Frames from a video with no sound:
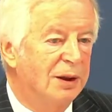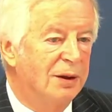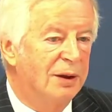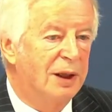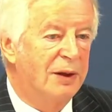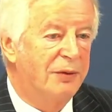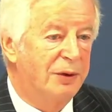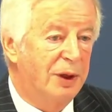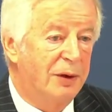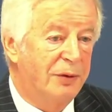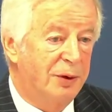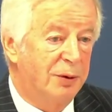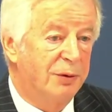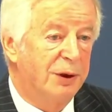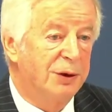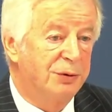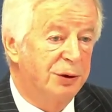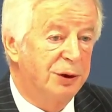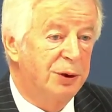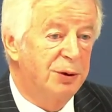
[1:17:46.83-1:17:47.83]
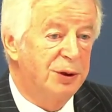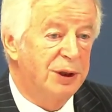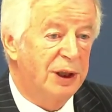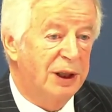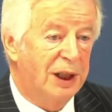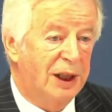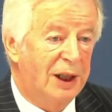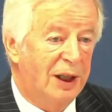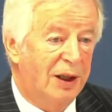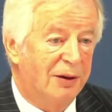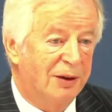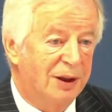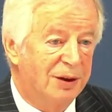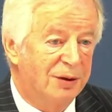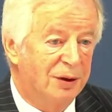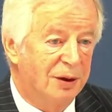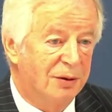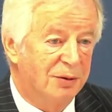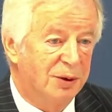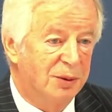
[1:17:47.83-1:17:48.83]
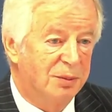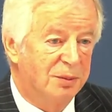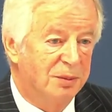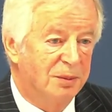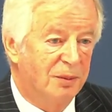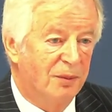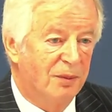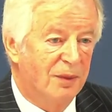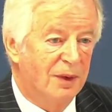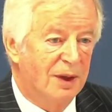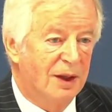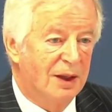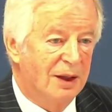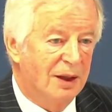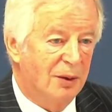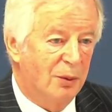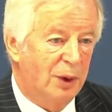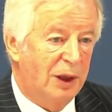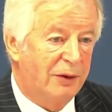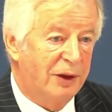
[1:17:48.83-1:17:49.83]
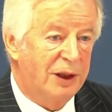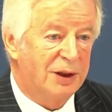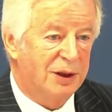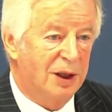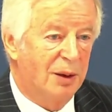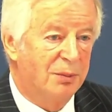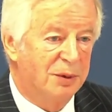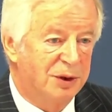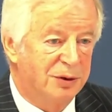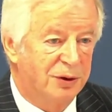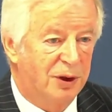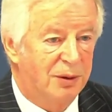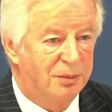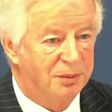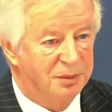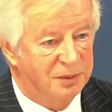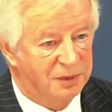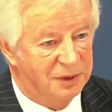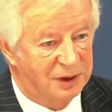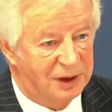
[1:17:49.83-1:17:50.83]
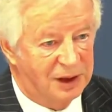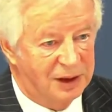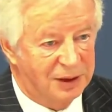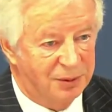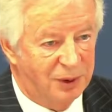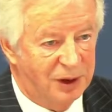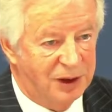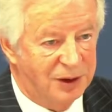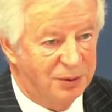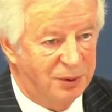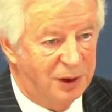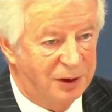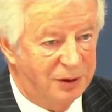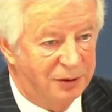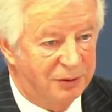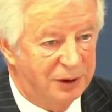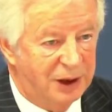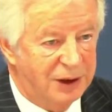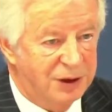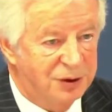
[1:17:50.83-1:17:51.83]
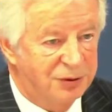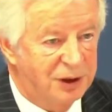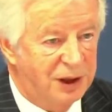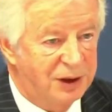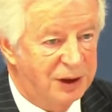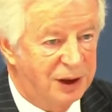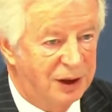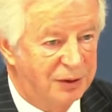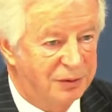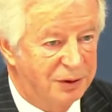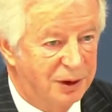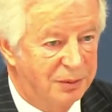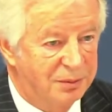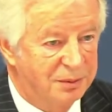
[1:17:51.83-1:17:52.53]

if you're introducing air into the room, where it comes from, as well as where you're extracting it from.